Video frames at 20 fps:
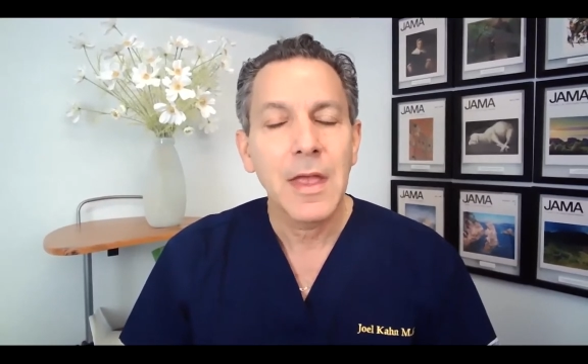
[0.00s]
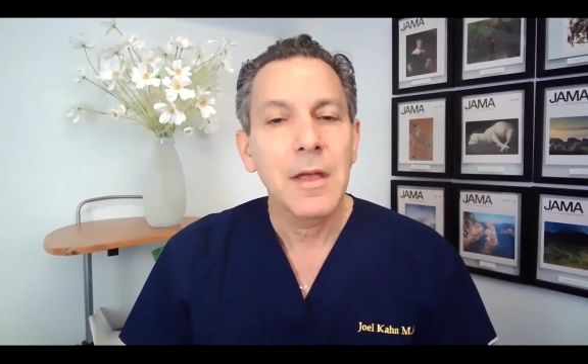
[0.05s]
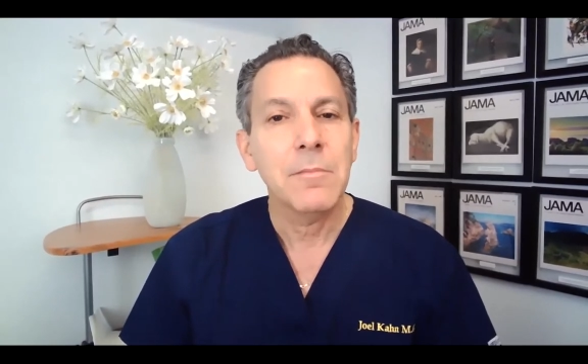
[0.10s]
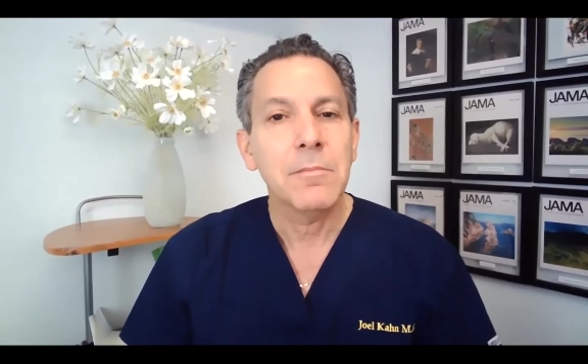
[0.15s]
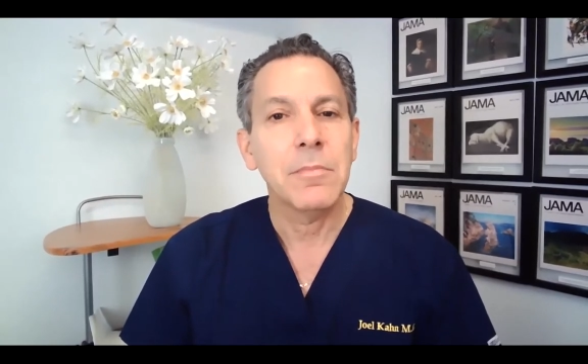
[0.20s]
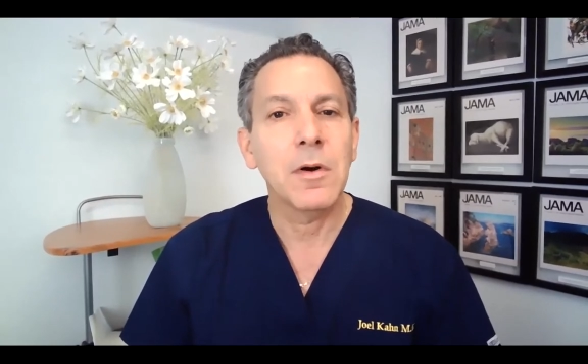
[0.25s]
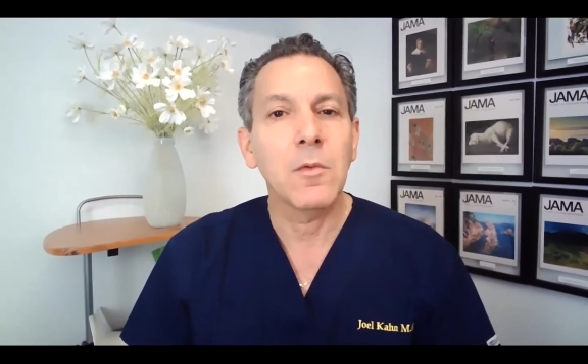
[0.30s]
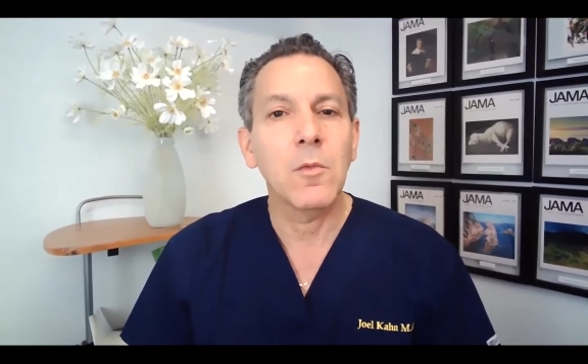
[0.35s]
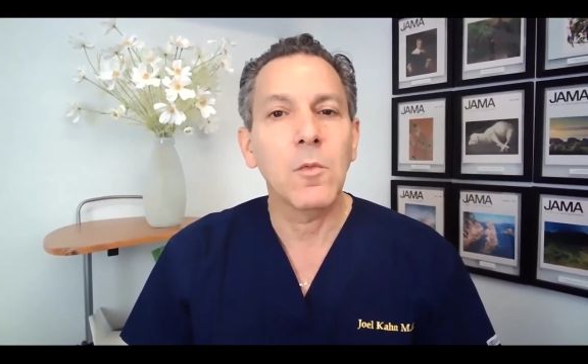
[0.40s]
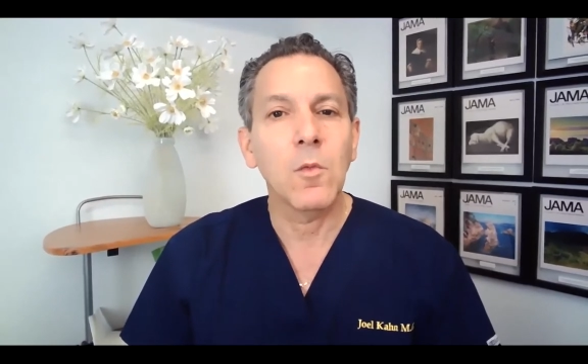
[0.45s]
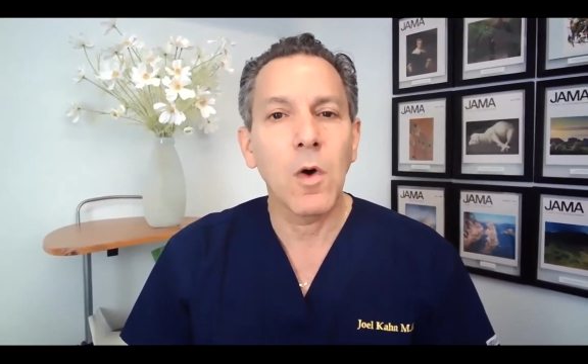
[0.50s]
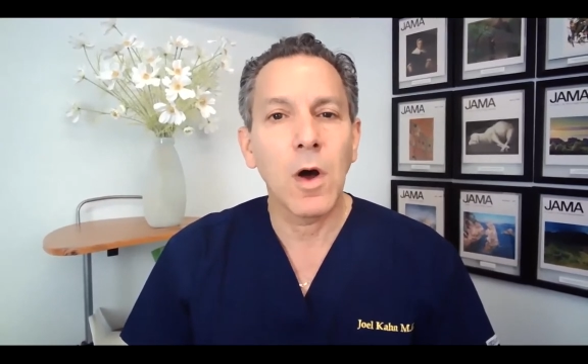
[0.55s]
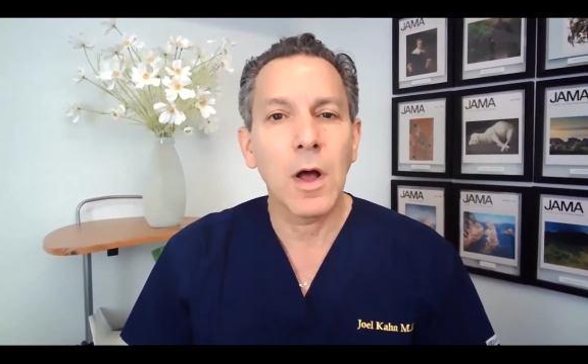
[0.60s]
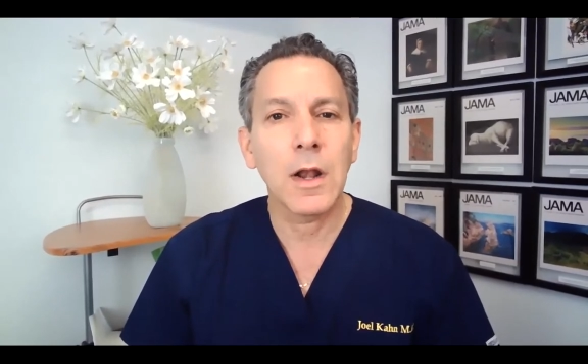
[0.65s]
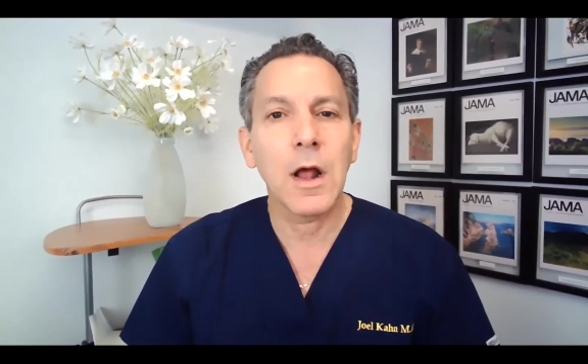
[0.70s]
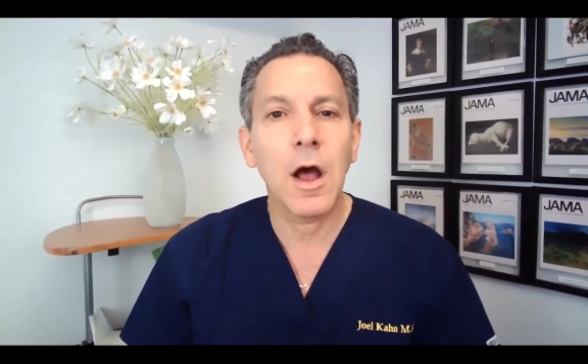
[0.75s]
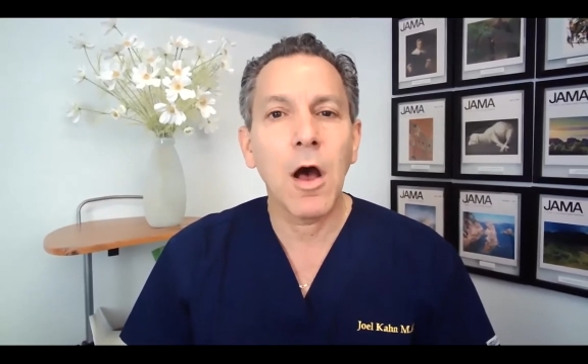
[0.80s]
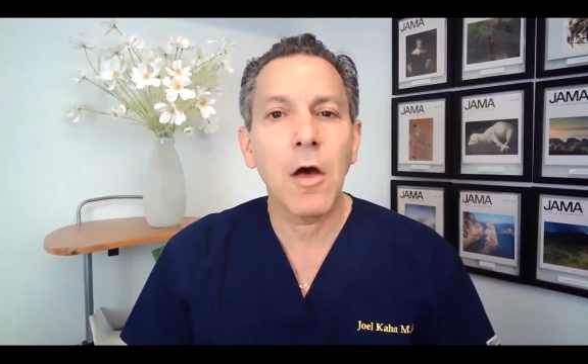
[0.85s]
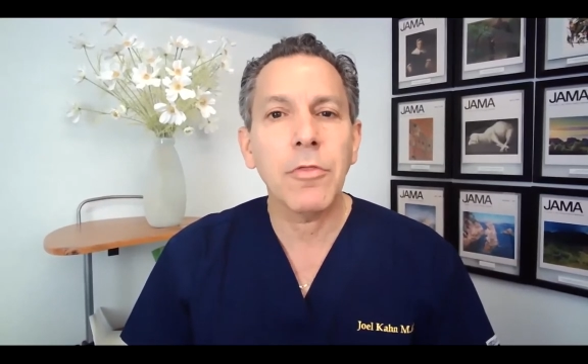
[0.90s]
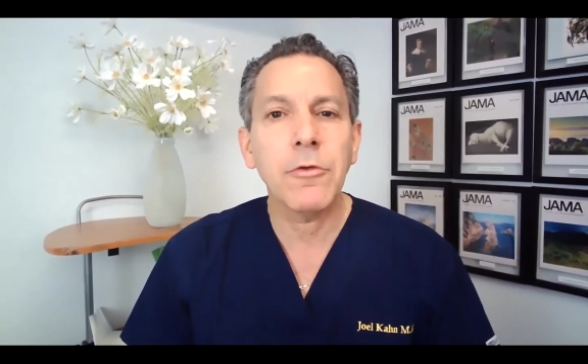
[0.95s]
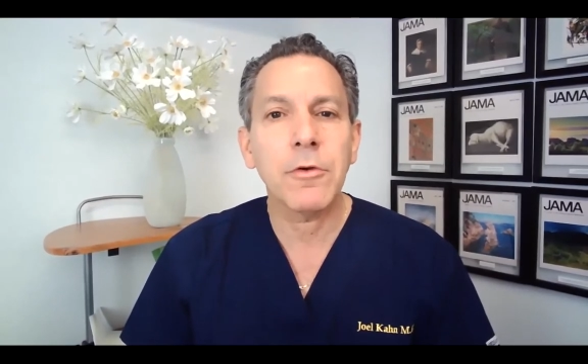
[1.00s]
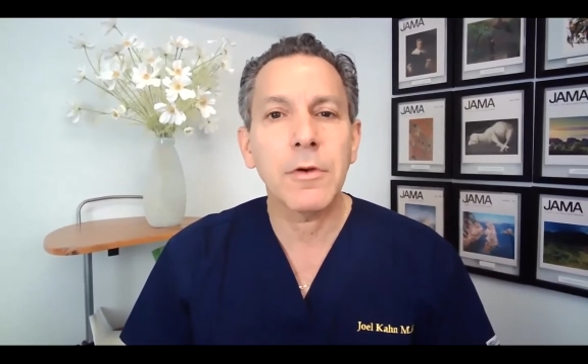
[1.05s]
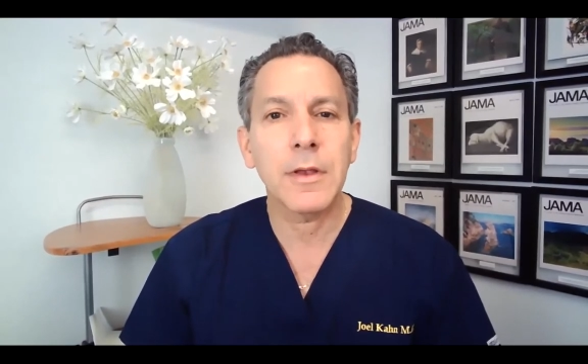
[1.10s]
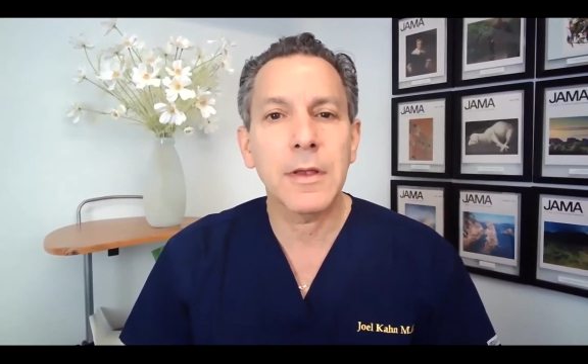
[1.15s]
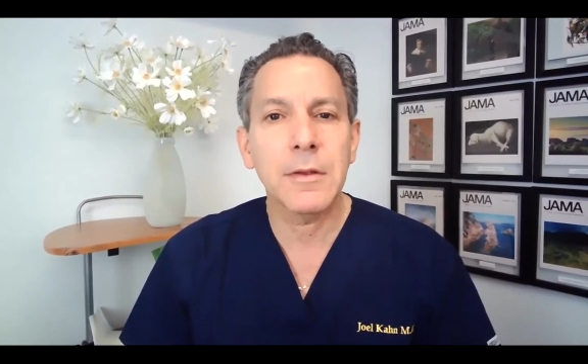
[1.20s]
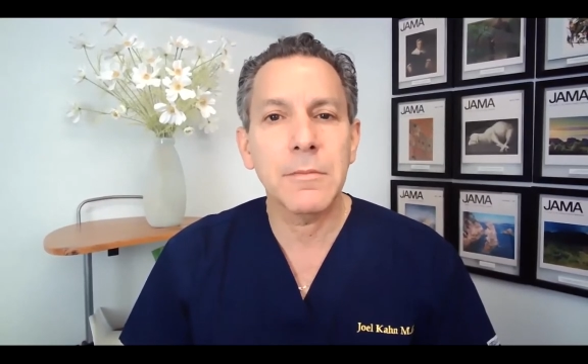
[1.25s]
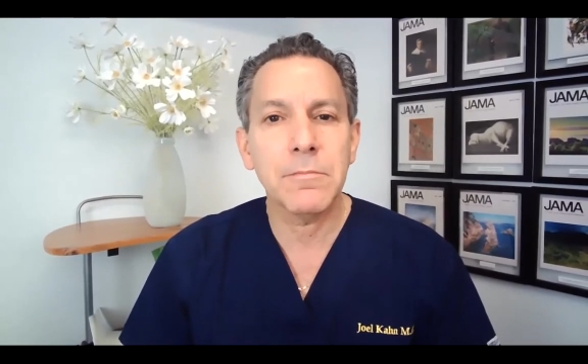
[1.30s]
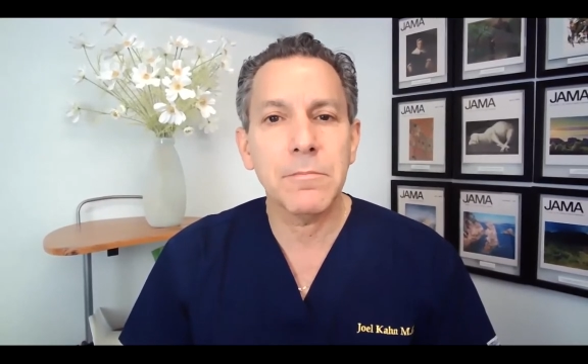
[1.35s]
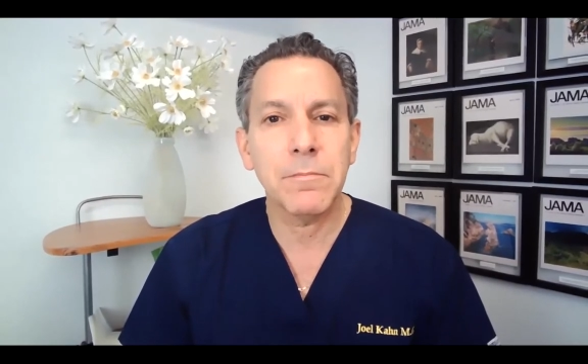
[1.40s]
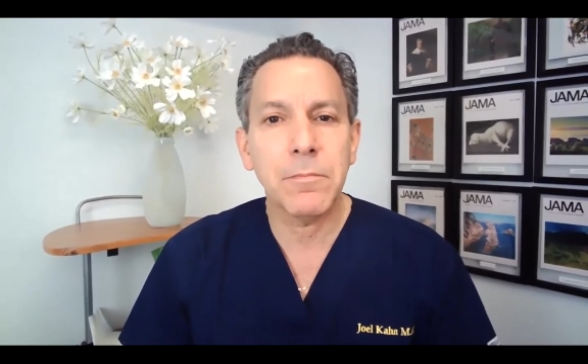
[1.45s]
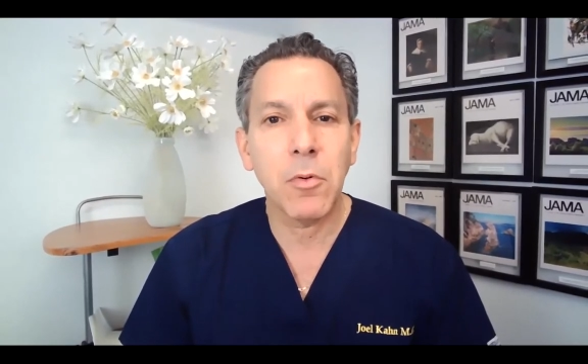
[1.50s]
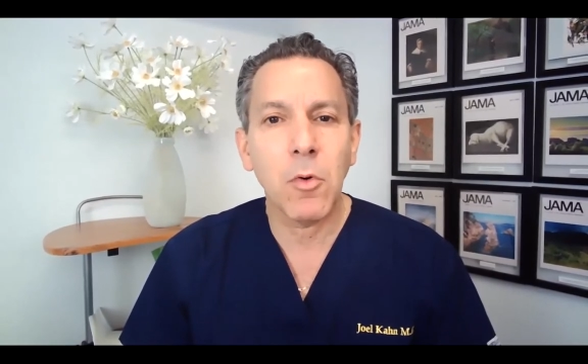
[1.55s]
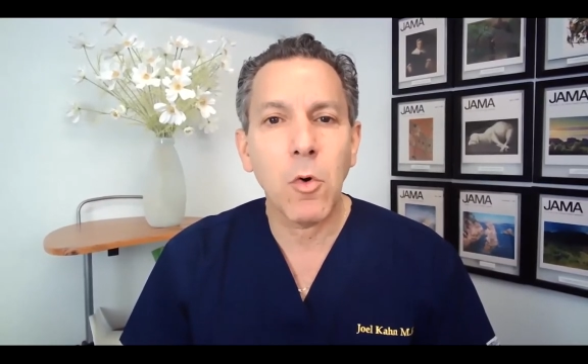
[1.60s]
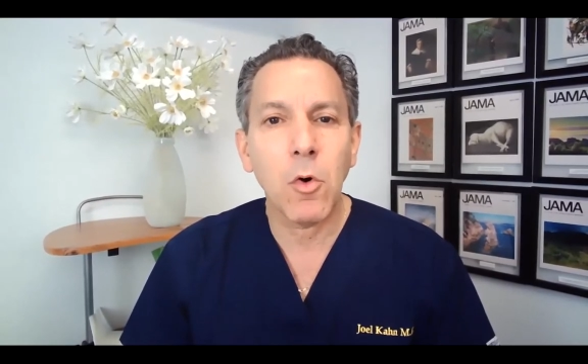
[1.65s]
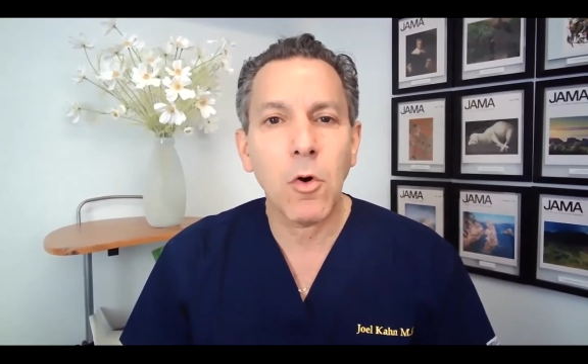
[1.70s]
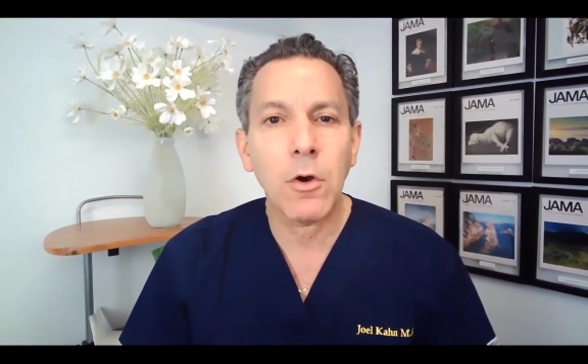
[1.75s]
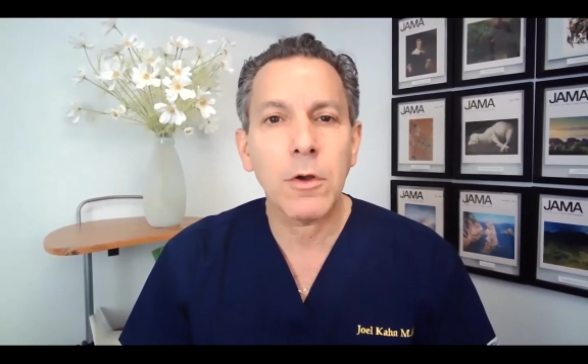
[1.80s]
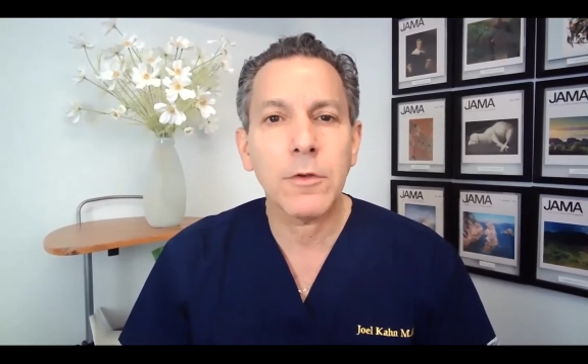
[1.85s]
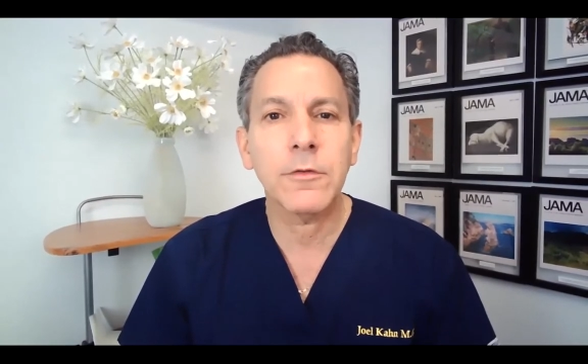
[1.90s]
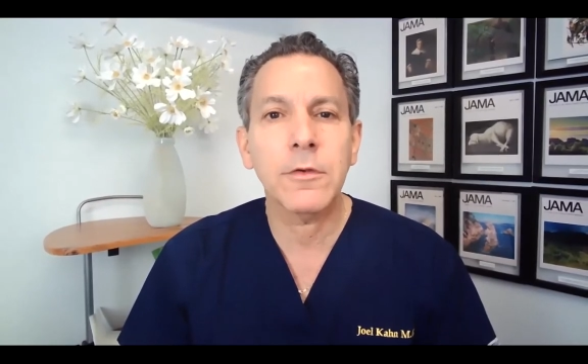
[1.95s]
But what other
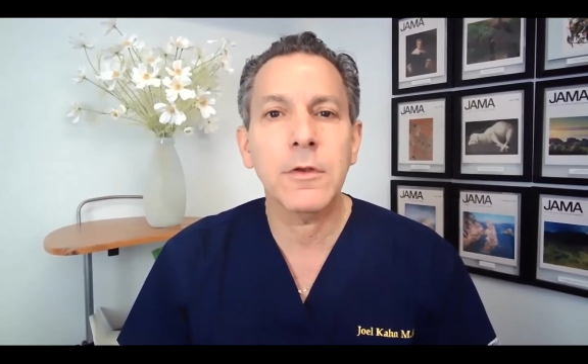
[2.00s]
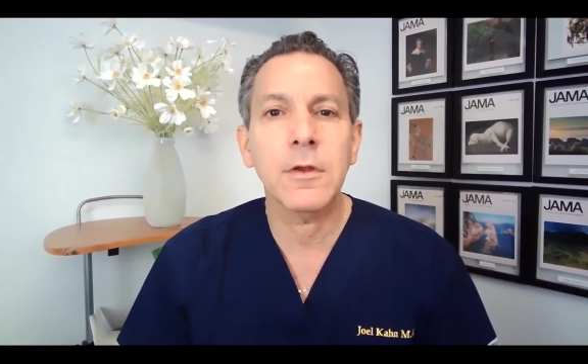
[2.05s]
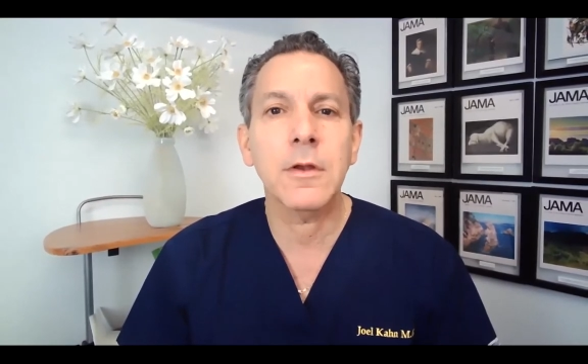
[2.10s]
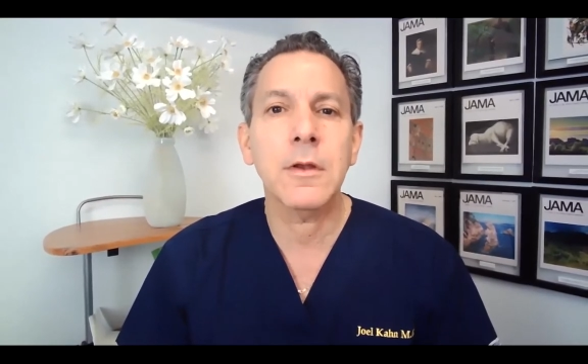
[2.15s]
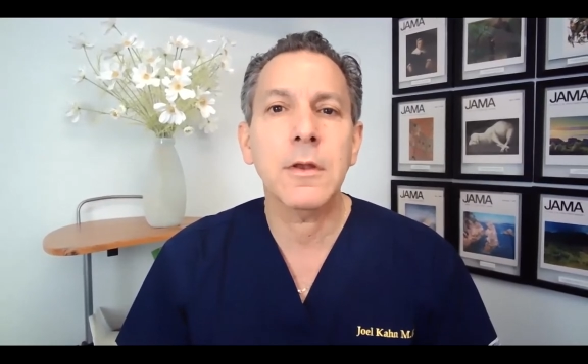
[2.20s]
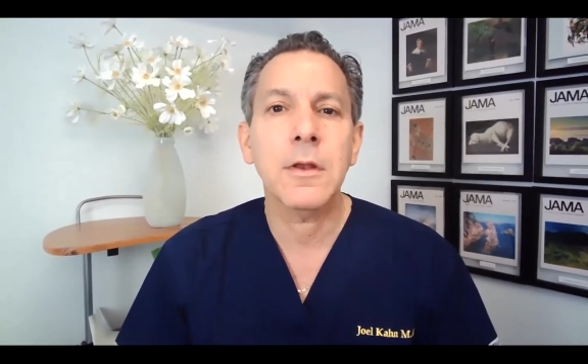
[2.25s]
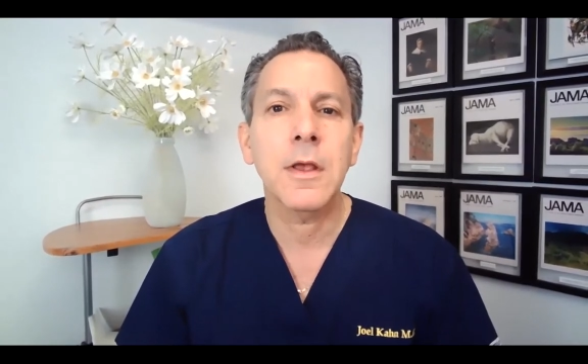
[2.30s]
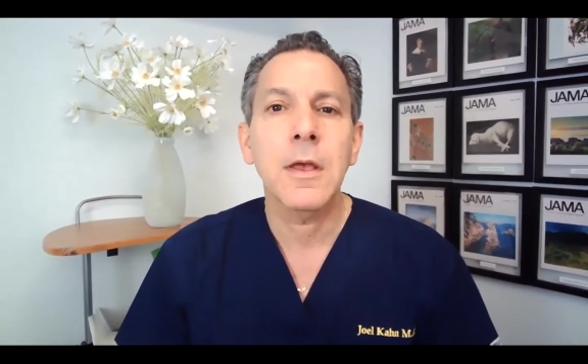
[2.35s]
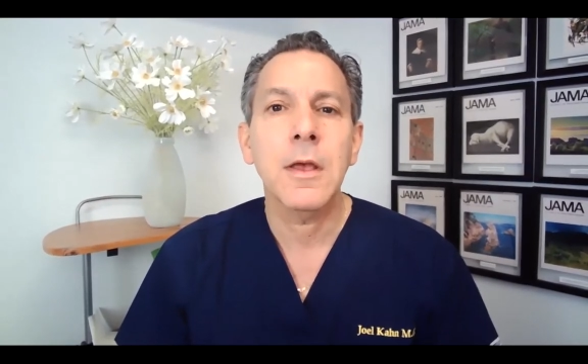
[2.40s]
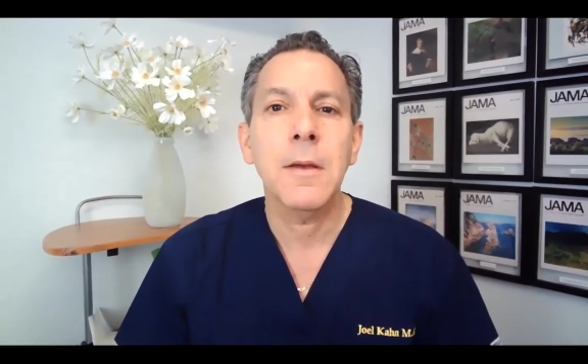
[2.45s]
important